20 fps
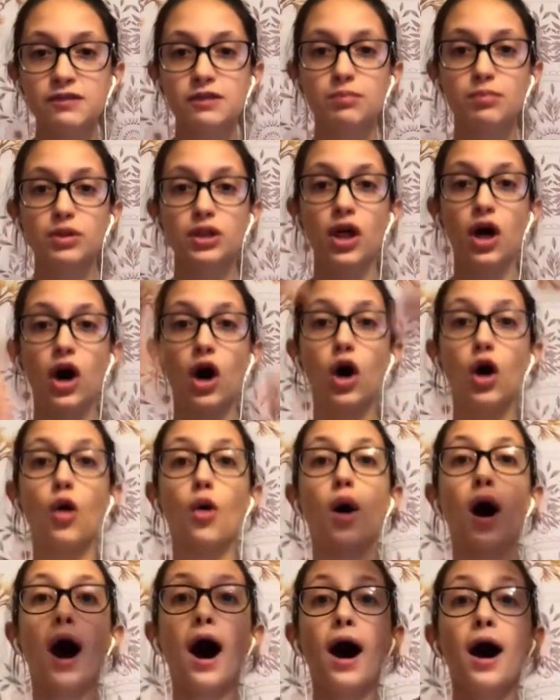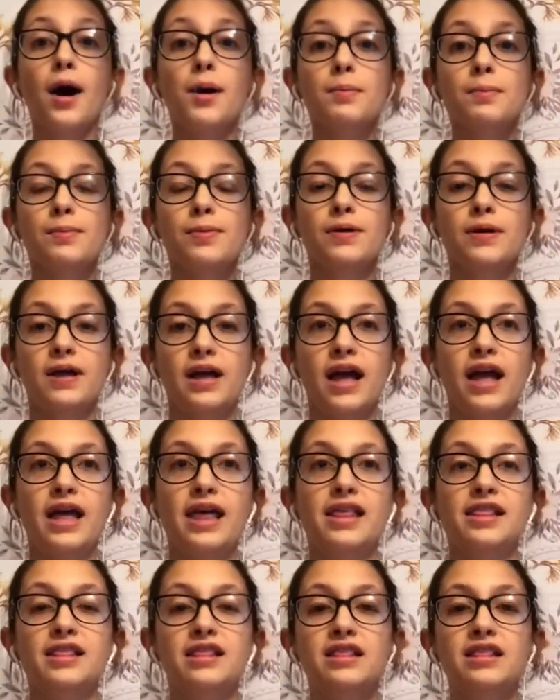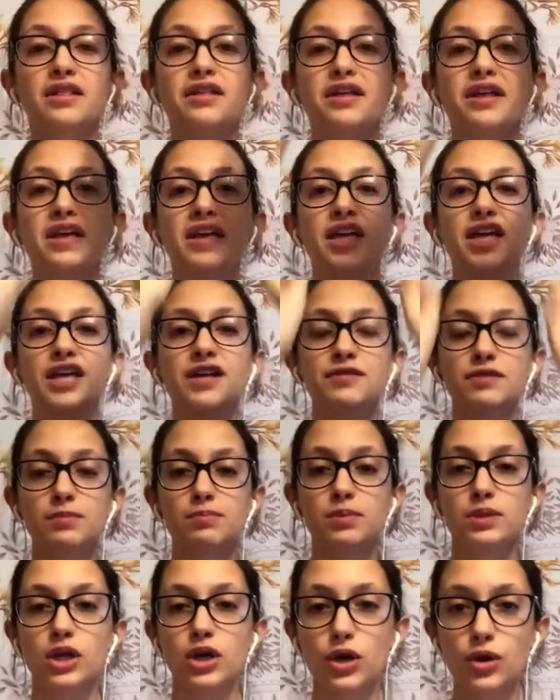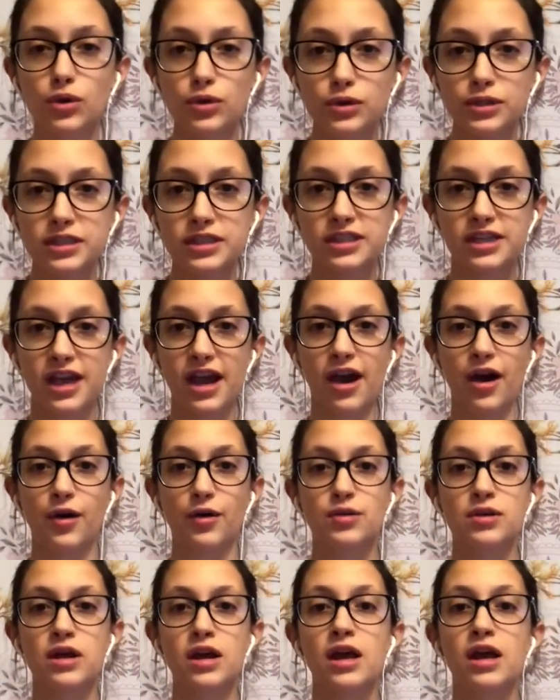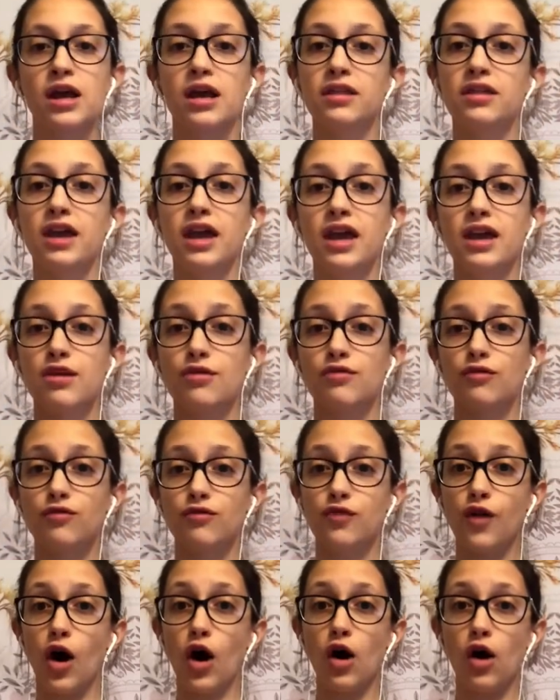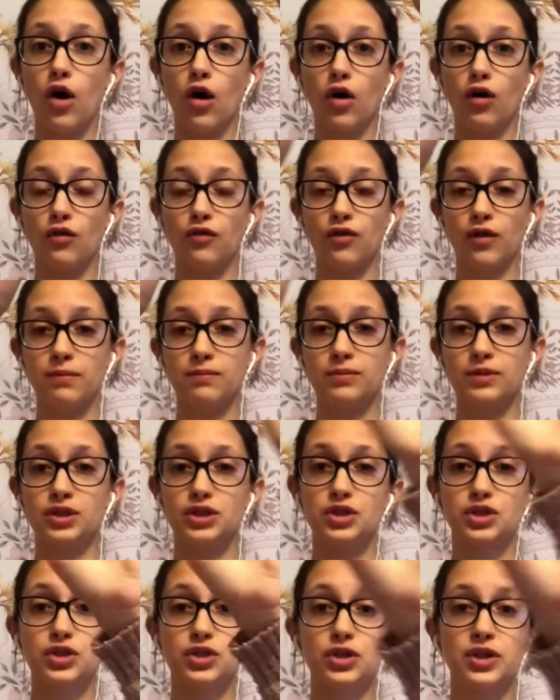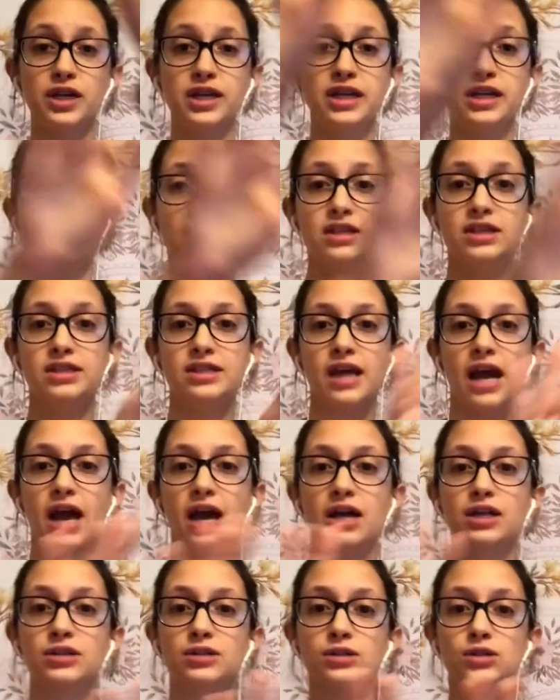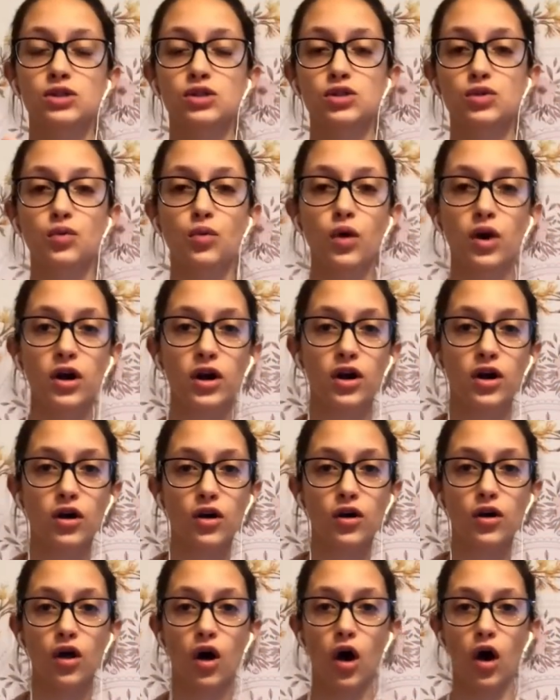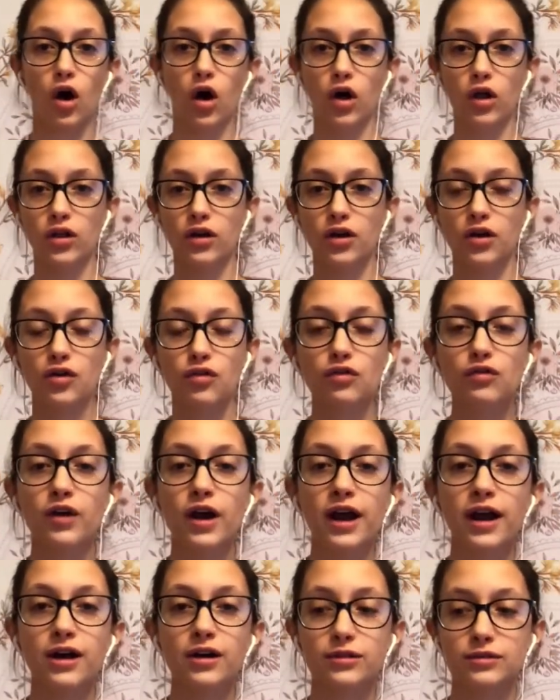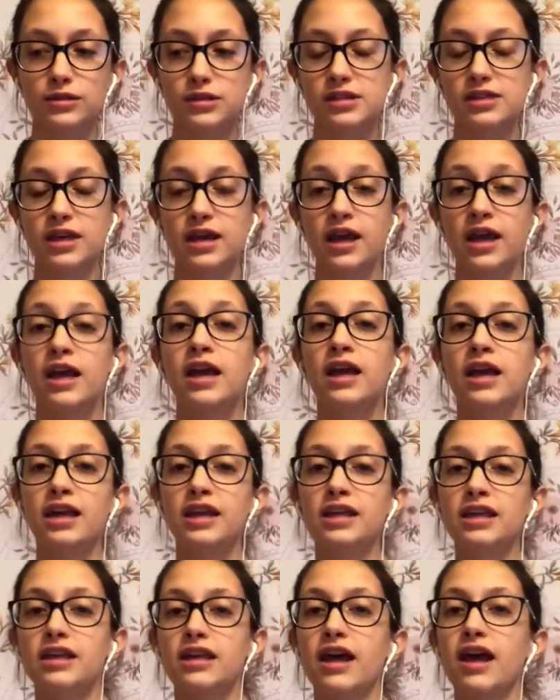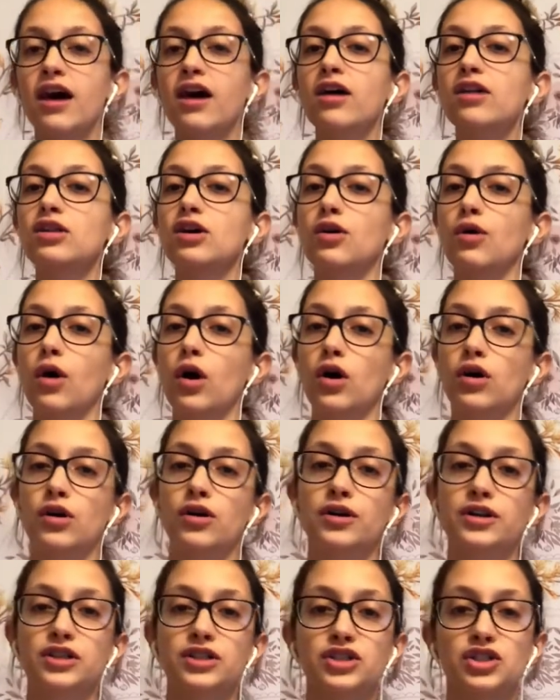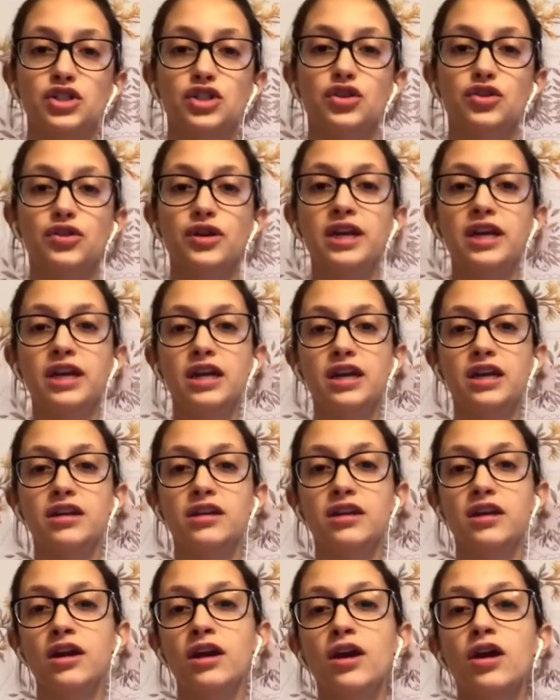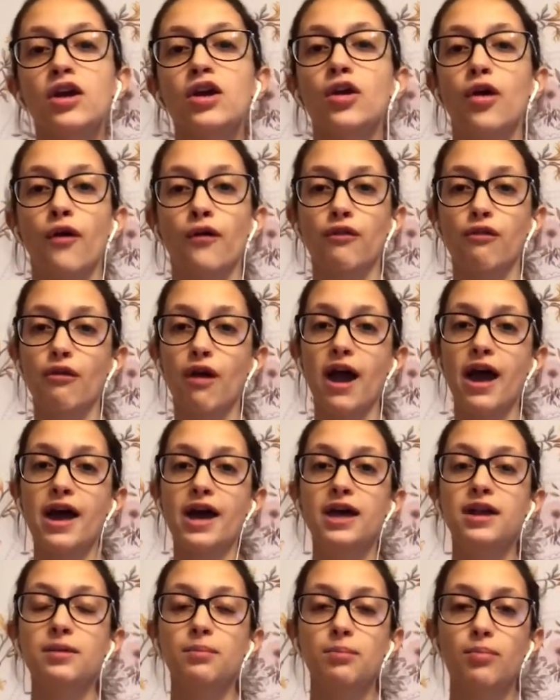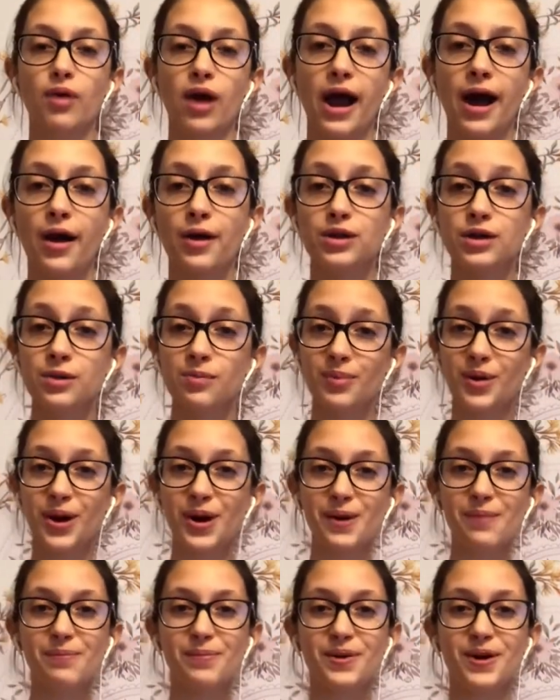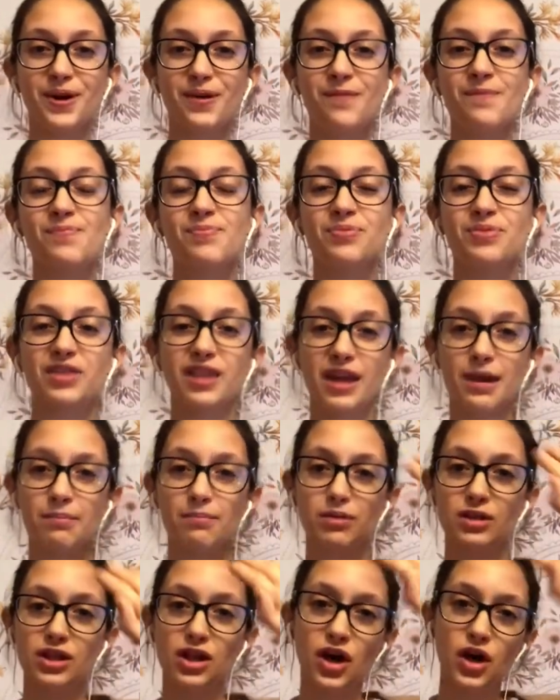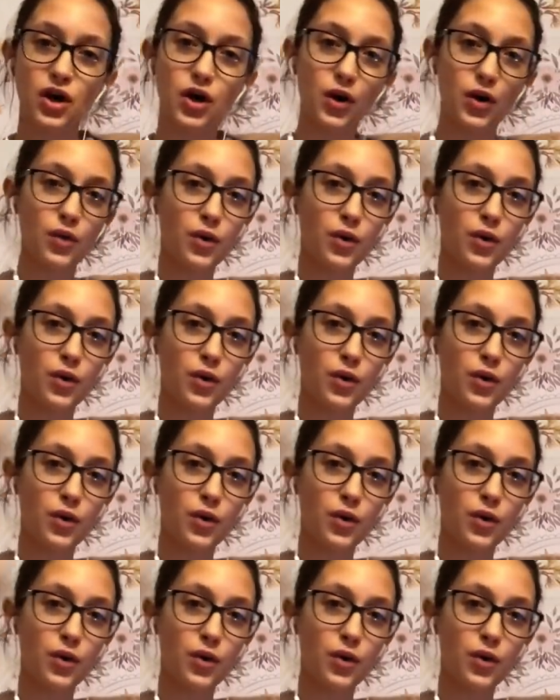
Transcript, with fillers: blow up and leaves blow down. They fall from the trees and swirl all around. Yellow, orange, green, red, brown, purple. They blow